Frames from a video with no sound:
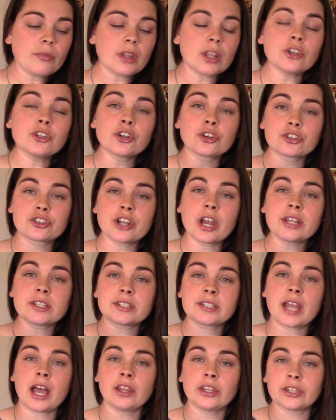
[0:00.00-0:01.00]
You're
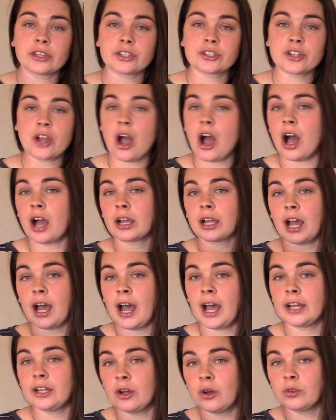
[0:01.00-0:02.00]
just telling the dog,
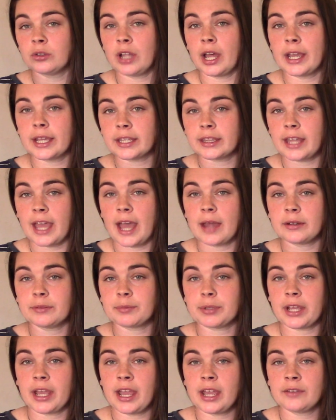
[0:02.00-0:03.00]
I don't like
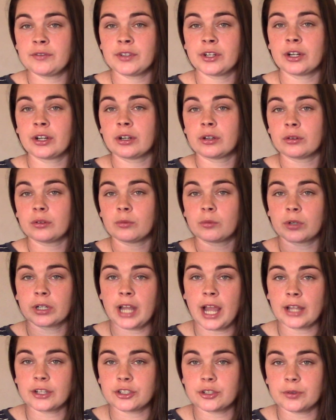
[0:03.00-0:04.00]
that behavior. We're
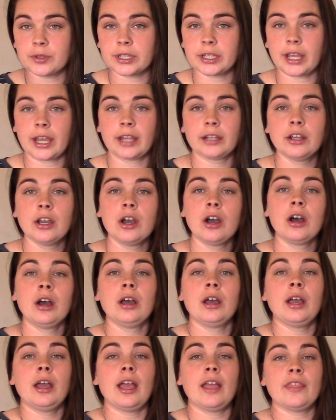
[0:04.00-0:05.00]
not doing that.
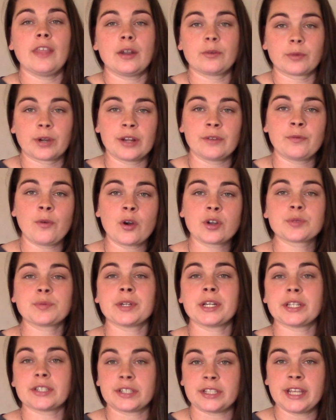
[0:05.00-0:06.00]
And then
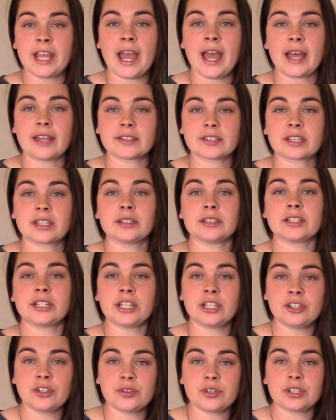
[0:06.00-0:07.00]
reinforcement is, yes,
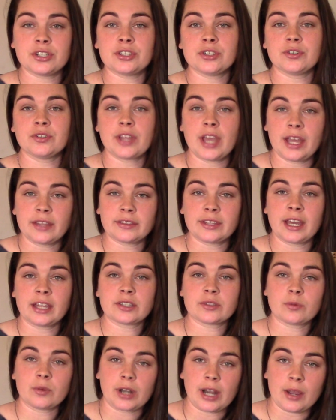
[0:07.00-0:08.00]
continue to do that.
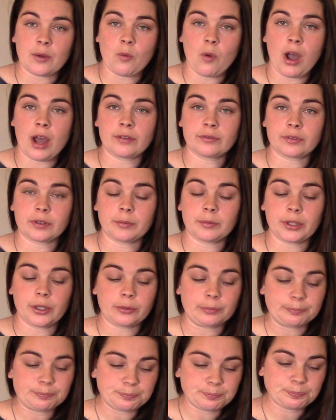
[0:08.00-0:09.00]
That's what I want from you.
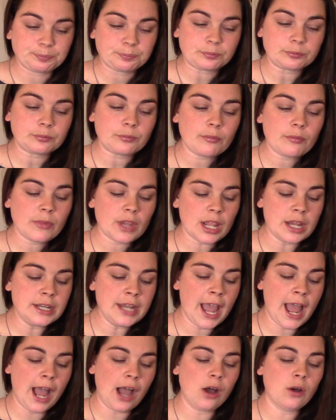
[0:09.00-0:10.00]

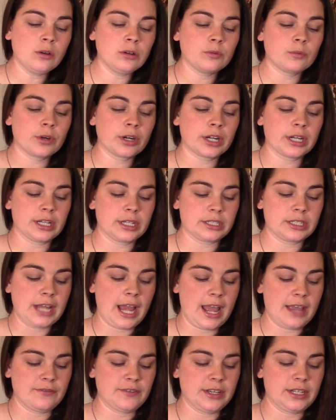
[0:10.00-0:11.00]
Now, we're going to
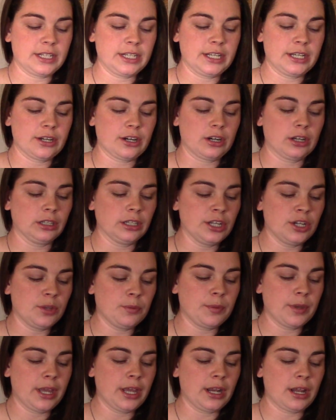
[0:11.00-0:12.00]
dive in here a
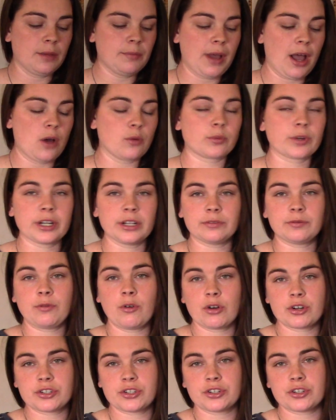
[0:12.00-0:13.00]
little bit about
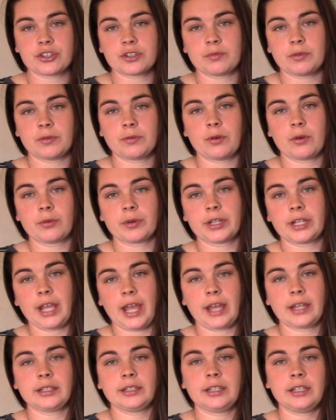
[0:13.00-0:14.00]
reinforcers before we
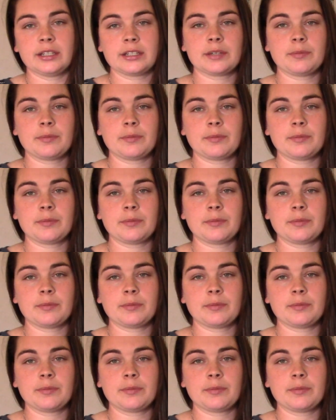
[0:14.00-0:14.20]
get into